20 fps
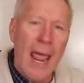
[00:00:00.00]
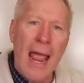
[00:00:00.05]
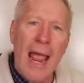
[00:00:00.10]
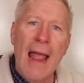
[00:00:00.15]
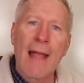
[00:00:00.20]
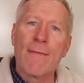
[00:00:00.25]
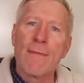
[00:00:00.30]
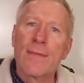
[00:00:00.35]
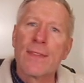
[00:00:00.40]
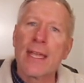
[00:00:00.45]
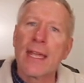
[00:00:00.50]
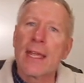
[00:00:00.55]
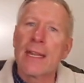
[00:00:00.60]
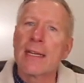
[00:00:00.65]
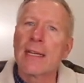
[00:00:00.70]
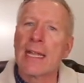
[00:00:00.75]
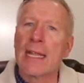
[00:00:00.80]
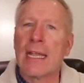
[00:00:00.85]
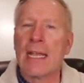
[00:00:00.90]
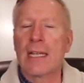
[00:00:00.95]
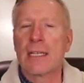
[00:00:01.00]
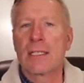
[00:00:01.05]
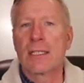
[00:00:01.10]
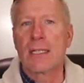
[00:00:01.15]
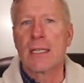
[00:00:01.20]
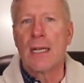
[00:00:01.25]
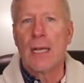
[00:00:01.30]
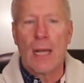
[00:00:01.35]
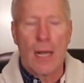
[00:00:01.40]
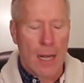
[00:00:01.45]
and then
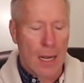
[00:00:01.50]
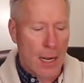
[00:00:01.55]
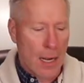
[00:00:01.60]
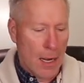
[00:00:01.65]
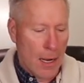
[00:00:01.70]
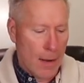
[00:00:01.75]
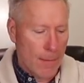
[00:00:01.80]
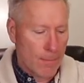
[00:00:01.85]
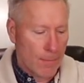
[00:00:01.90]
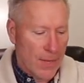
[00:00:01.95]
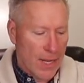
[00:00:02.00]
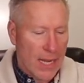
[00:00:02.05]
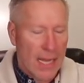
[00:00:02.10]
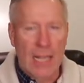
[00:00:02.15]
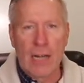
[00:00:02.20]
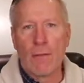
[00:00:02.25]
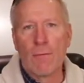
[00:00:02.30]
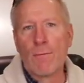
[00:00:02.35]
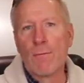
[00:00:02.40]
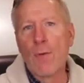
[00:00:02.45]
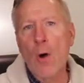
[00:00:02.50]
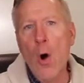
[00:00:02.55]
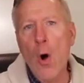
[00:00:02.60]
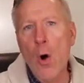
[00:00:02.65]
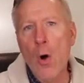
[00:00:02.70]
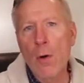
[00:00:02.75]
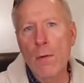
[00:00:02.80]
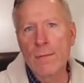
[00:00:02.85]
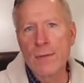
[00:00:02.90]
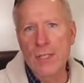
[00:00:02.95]
it um, it
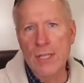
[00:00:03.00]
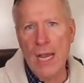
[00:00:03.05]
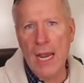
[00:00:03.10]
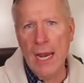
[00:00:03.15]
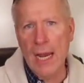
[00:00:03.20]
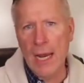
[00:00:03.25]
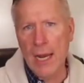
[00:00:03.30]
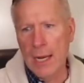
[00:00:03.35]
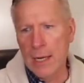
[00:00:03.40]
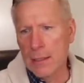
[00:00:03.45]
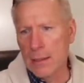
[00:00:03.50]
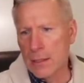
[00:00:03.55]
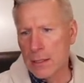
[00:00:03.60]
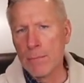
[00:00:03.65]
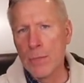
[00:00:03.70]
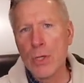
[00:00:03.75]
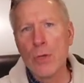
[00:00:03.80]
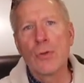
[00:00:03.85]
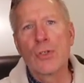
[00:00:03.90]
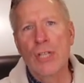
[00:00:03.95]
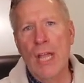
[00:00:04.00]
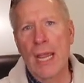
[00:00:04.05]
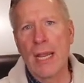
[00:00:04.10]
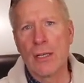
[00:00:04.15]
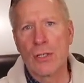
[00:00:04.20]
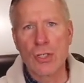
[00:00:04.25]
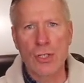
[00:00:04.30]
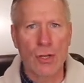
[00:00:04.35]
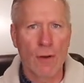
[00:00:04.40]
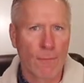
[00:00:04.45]
evolves and
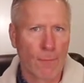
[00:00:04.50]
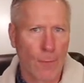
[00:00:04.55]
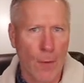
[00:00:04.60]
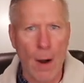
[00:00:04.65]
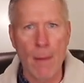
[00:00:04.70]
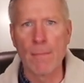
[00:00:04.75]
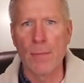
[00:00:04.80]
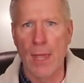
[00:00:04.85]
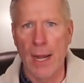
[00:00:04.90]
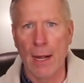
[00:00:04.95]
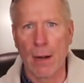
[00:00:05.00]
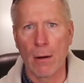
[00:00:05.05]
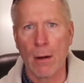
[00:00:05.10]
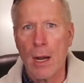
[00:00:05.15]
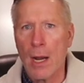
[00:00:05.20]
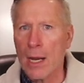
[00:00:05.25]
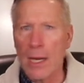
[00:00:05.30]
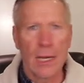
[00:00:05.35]
mutates from there.